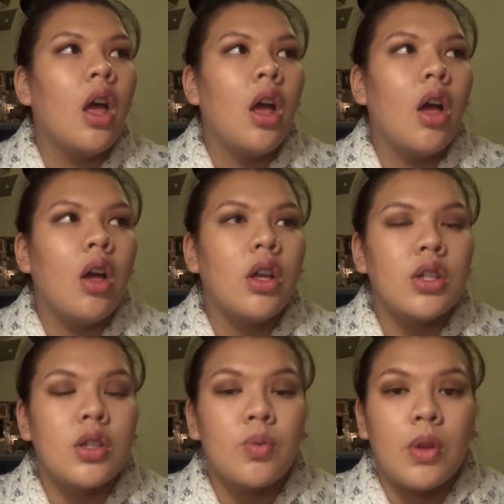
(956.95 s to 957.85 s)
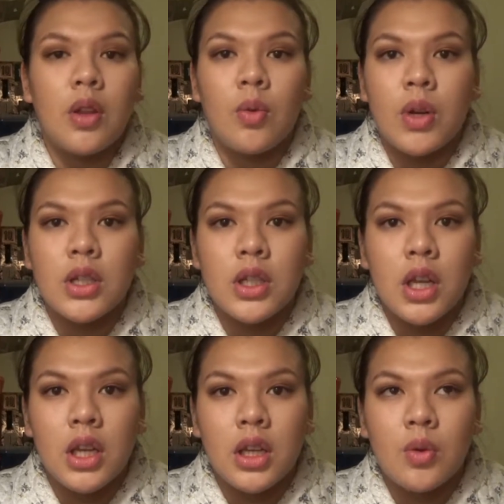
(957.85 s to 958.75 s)
Oh, it's just one of the worst
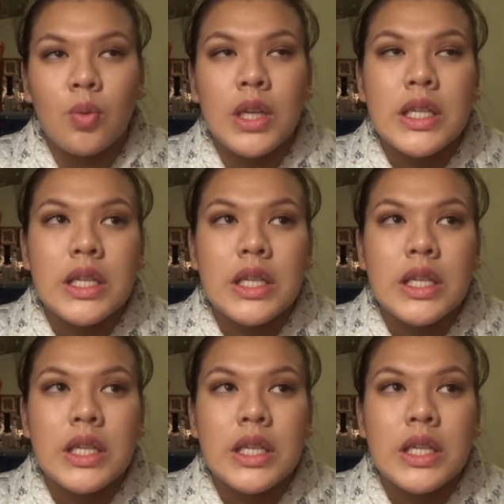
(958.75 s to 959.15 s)
nights,